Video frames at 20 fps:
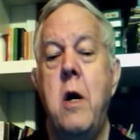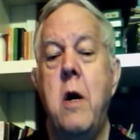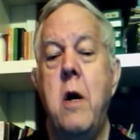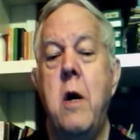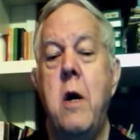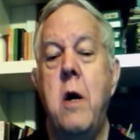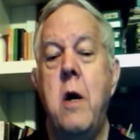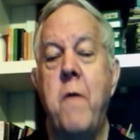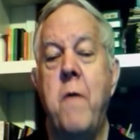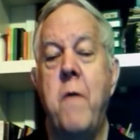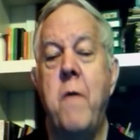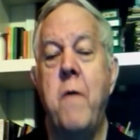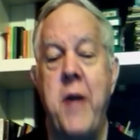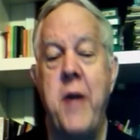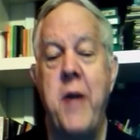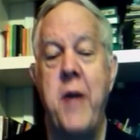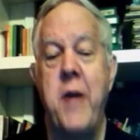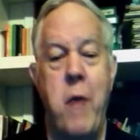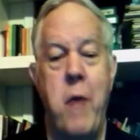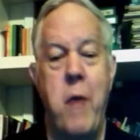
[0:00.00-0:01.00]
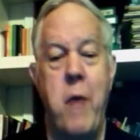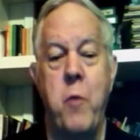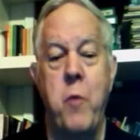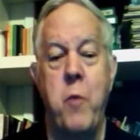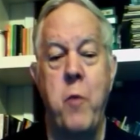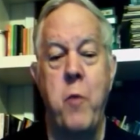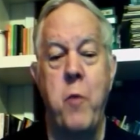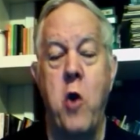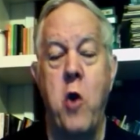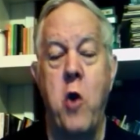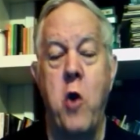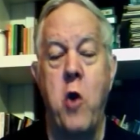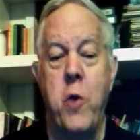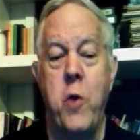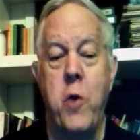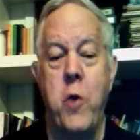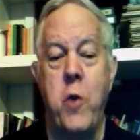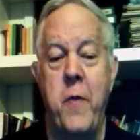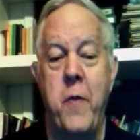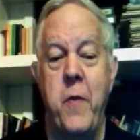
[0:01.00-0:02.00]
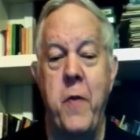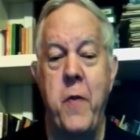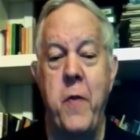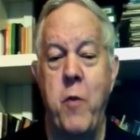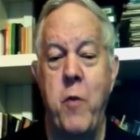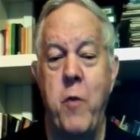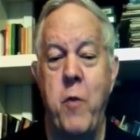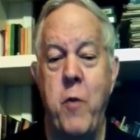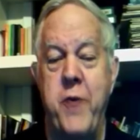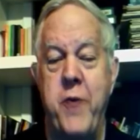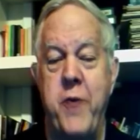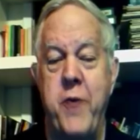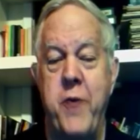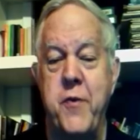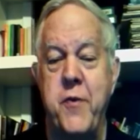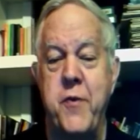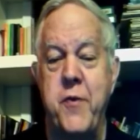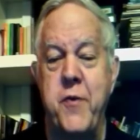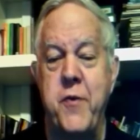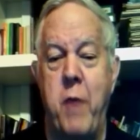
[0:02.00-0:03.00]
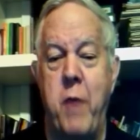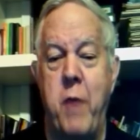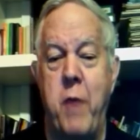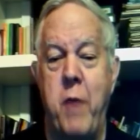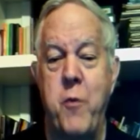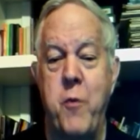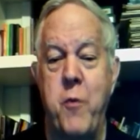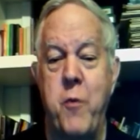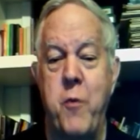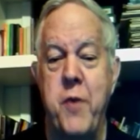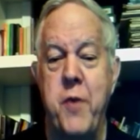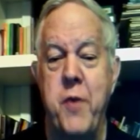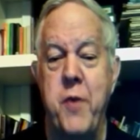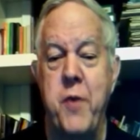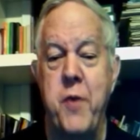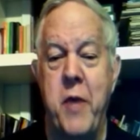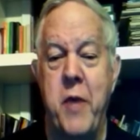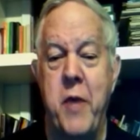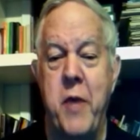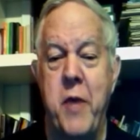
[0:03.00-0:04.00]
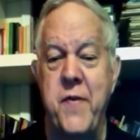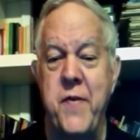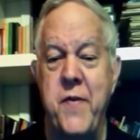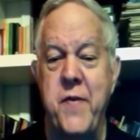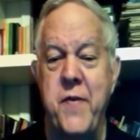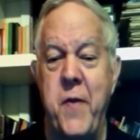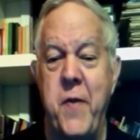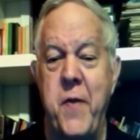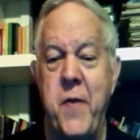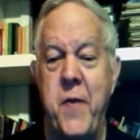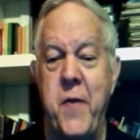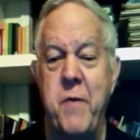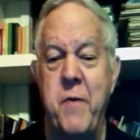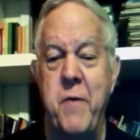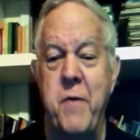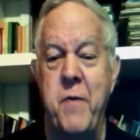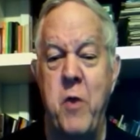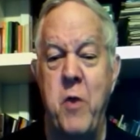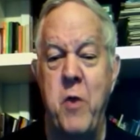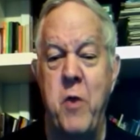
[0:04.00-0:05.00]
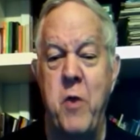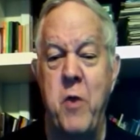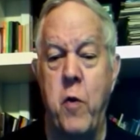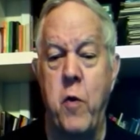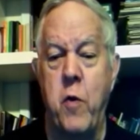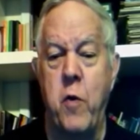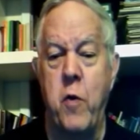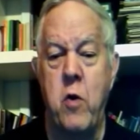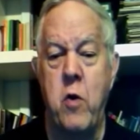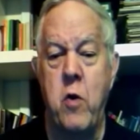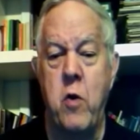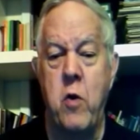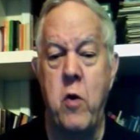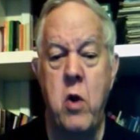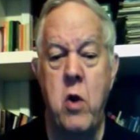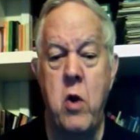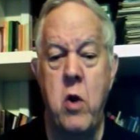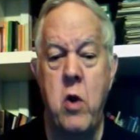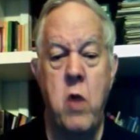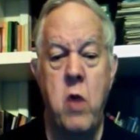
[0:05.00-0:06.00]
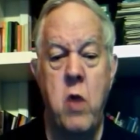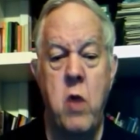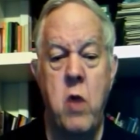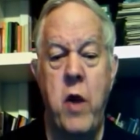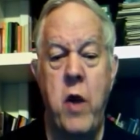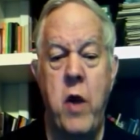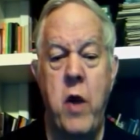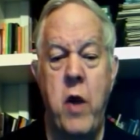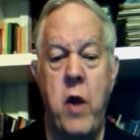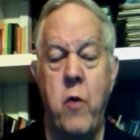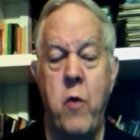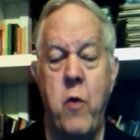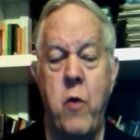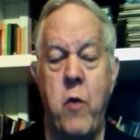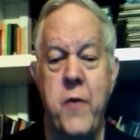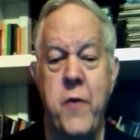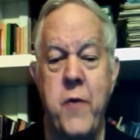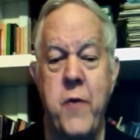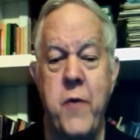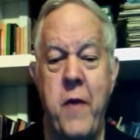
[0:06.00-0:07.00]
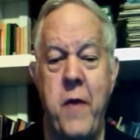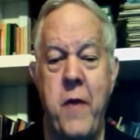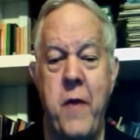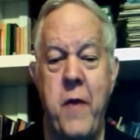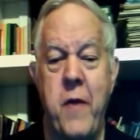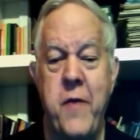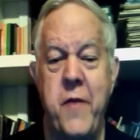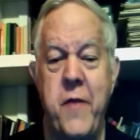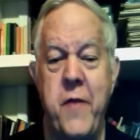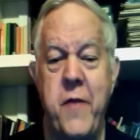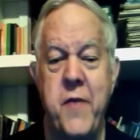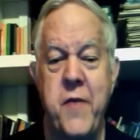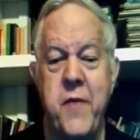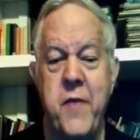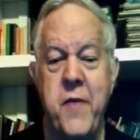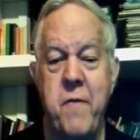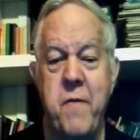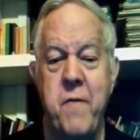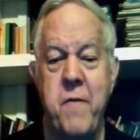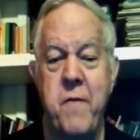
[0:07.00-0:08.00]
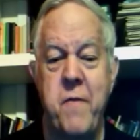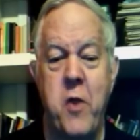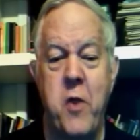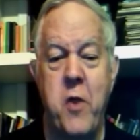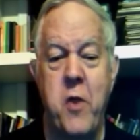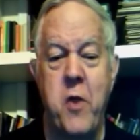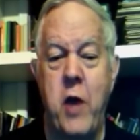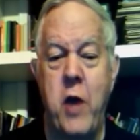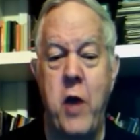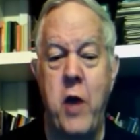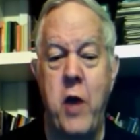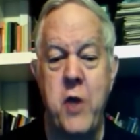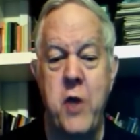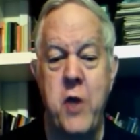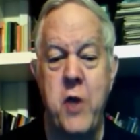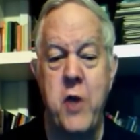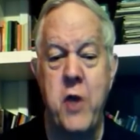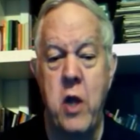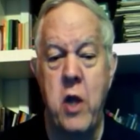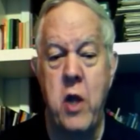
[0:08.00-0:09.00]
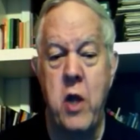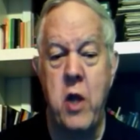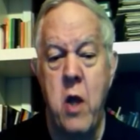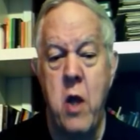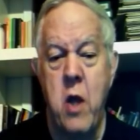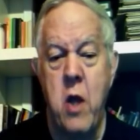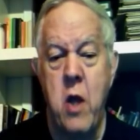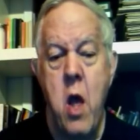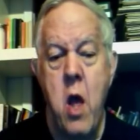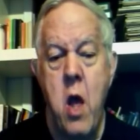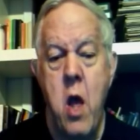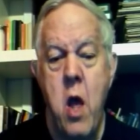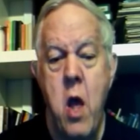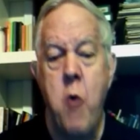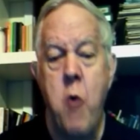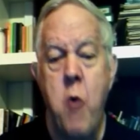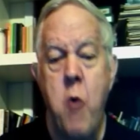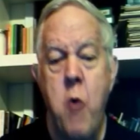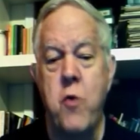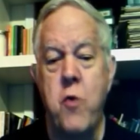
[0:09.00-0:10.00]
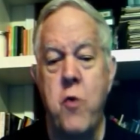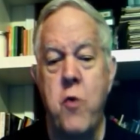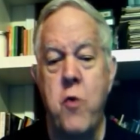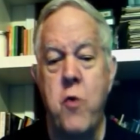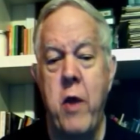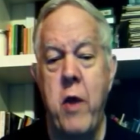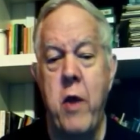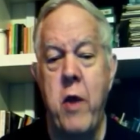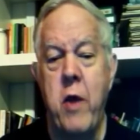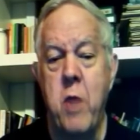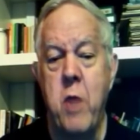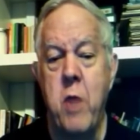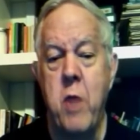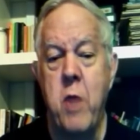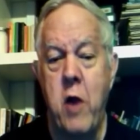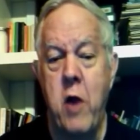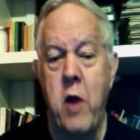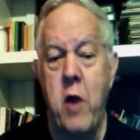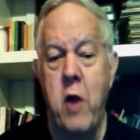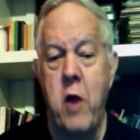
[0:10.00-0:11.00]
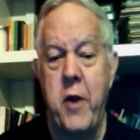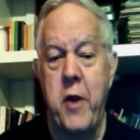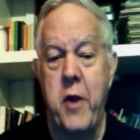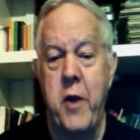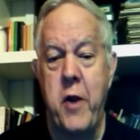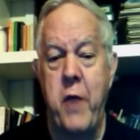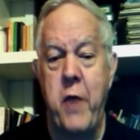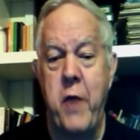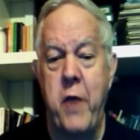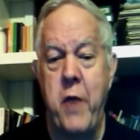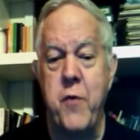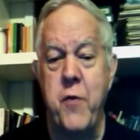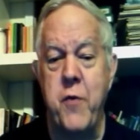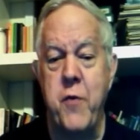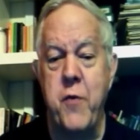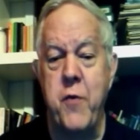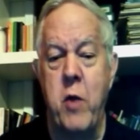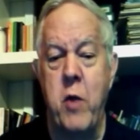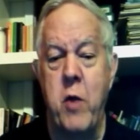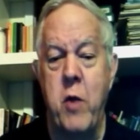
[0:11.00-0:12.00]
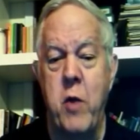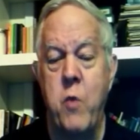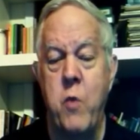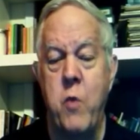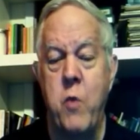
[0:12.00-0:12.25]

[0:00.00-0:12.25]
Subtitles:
for that to happen would be longer than what I just described as a reasonable guess as to the history of the Earth, right? In other words, that just doesn't figure logically. What Troy, McLachlan, and I are assuming was the